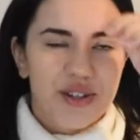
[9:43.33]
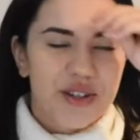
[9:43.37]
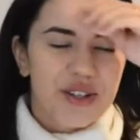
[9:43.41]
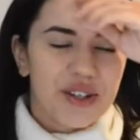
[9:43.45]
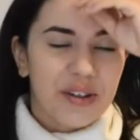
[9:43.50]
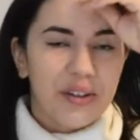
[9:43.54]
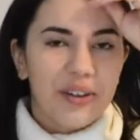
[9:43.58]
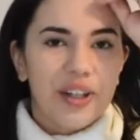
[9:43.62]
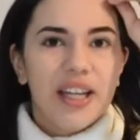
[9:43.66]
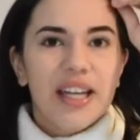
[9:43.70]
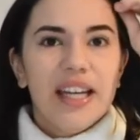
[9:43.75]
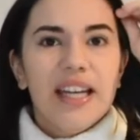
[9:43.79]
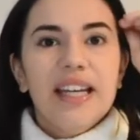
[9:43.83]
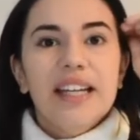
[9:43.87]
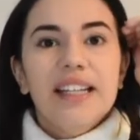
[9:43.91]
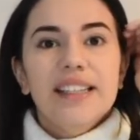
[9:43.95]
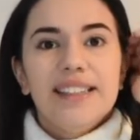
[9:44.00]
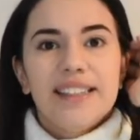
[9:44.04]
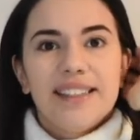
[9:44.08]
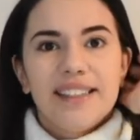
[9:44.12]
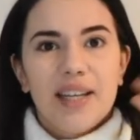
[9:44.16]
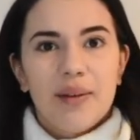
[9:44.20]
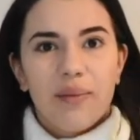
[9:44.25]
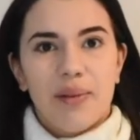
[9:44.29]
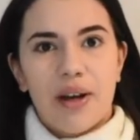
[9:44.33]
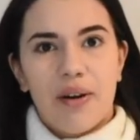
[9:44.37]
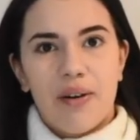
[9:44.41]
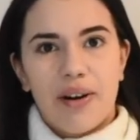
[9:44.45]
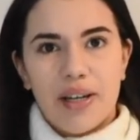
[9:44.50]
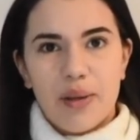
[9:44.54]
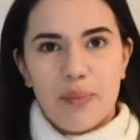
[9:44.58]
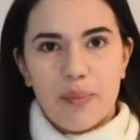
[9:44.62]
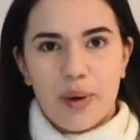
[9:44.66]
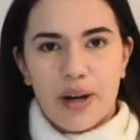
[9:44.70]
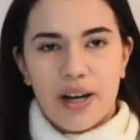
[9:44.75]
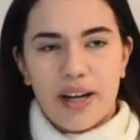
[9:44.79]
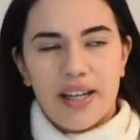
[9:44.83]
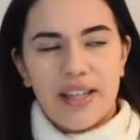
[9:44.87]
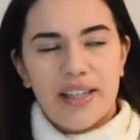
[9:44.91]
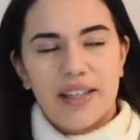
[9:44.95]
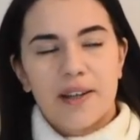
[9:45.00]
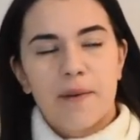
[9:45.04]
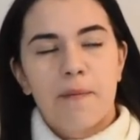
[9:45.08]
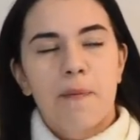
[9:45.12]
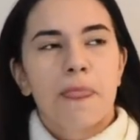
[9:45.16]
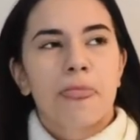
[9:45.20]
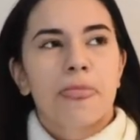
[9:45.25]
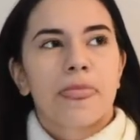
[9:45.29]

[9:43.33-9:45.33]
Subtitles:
So just keep that one in mind.